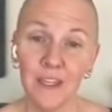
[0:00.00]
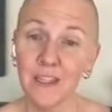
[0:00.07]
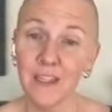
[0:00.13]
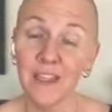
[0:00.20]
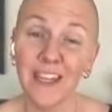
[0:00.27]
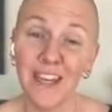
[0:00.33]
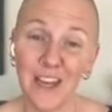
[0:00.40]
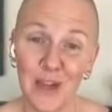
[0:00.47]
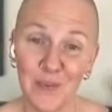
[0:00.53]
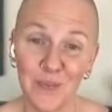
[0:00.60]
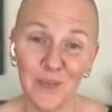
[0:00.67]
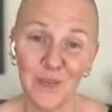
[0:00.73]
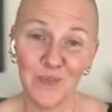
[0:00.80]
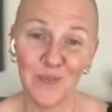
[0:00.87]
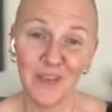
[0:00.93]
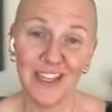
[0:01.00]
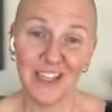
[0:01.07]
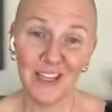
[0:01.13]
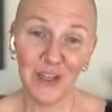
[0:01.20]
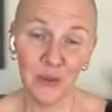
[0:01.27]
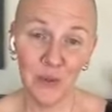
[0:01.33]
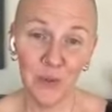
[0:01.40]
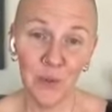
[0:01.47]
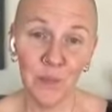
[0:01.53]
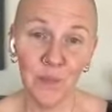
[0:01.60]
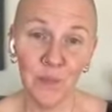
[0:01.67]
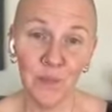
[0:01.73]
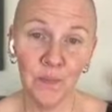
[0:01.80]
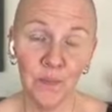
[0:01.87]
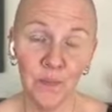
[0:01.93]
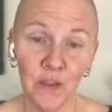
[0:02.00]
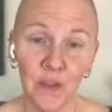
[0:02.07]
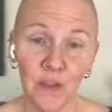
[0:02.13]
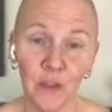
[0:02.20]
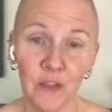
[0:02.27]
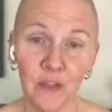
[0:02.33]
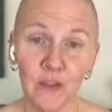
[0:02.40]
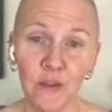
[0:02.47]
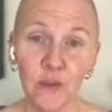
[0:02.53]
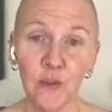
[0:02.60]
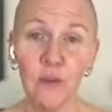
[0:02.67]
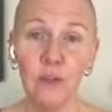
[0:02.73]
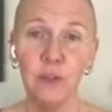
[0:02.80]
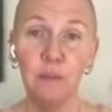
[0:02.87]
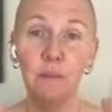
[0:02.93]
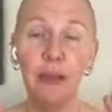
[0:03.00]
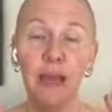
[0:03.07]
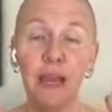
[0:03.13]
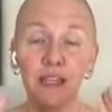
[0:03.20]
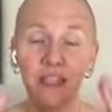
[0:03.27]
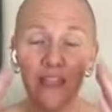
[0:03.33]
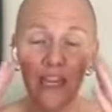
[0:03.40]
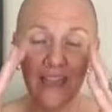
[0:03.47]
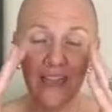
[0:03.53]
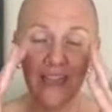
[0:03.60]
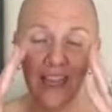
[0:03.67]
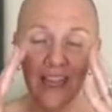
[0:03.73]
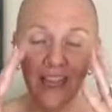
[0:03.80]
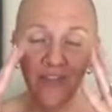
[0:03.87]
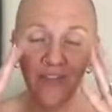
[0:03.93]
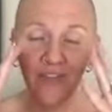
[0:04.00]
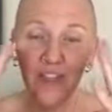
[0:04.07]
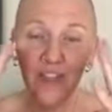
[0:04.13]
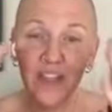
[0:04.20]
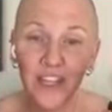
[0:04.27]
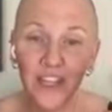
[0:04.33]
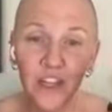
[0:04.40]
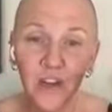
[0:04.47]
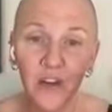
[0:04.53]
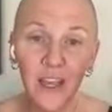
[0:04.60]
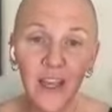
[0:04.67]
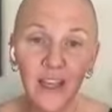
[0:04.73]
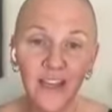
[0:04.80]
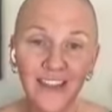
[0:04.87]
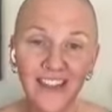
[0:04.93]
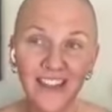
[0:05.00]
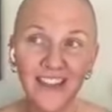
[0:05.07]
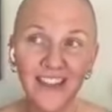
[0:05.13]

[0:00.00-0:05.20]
It's lit up in you. So you can imagine that light filling your head.